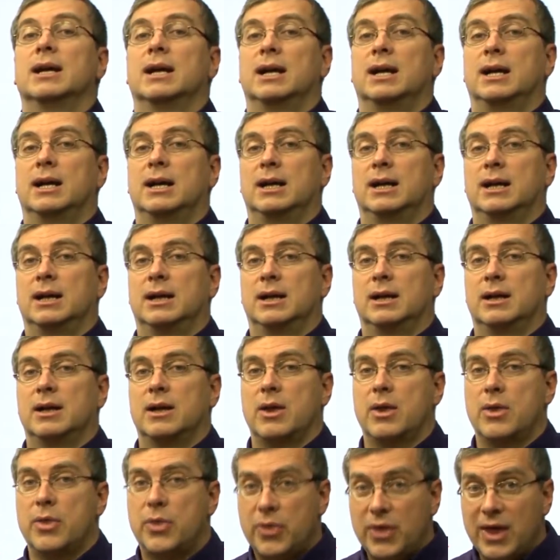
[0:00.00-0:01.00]

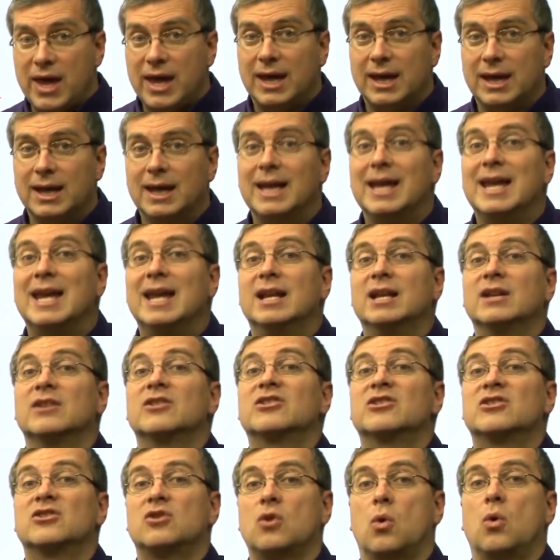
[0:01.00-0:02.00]
thing in a
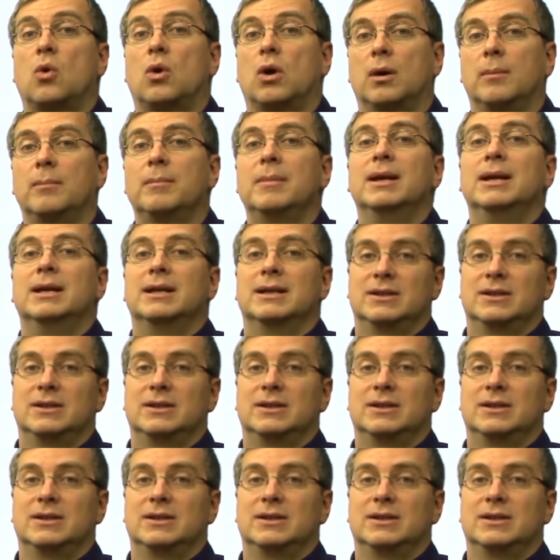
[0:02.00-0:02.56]
storm